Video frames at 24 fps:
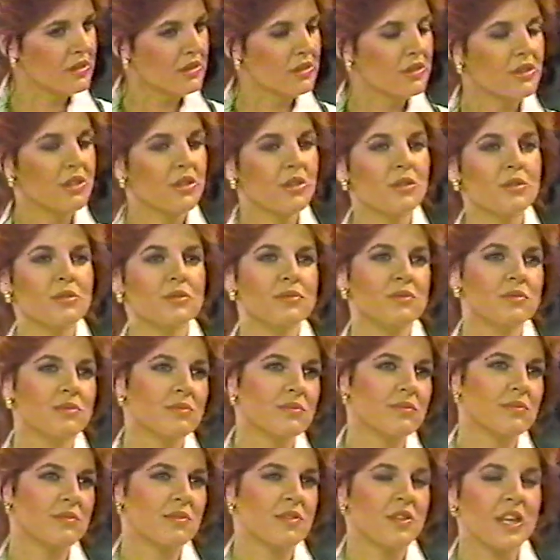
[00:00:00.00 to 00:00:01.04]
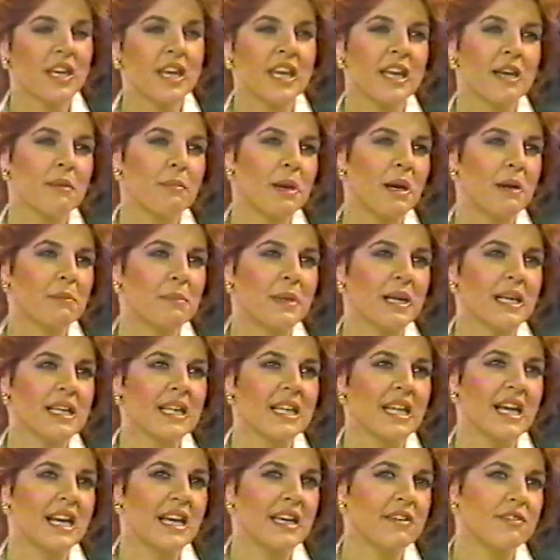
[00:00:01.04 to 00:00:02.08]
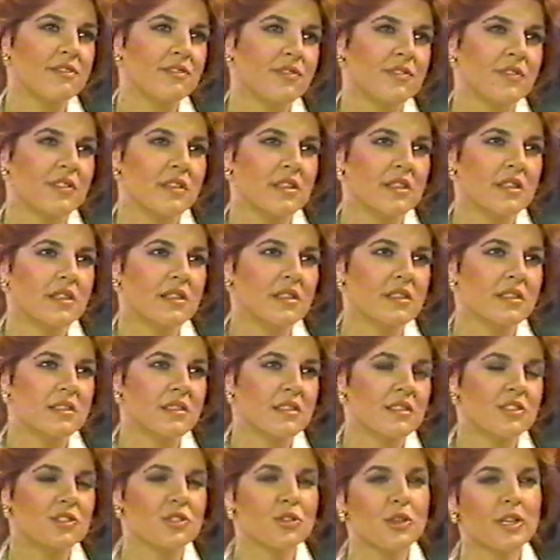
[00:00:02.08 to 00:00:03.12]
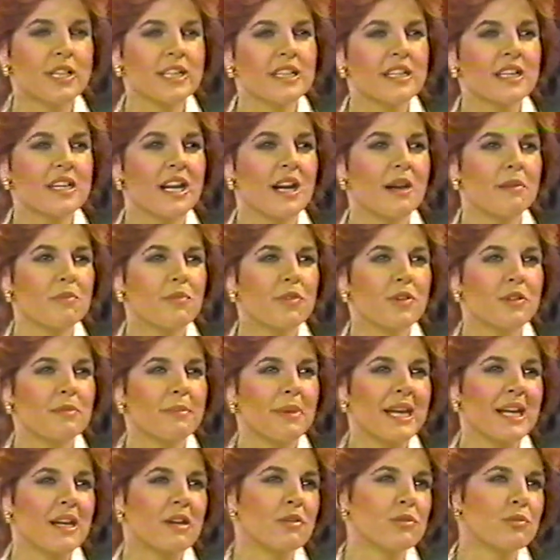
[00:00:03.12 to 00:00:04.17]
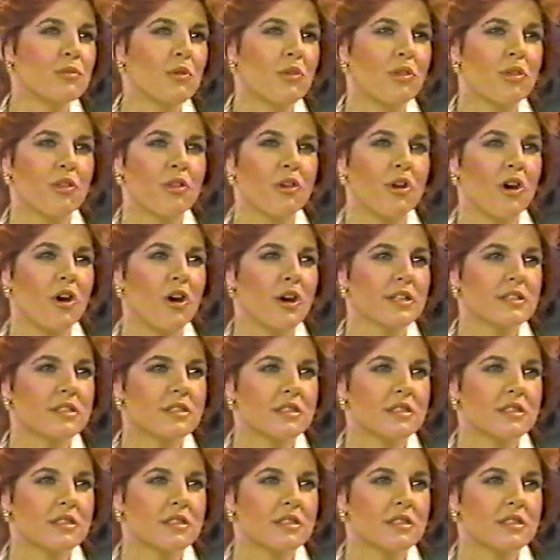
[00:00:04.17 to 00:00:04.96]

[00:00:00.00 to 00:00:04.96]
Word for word: You know, thinking about my life enjoying the comfort of my own thoughts.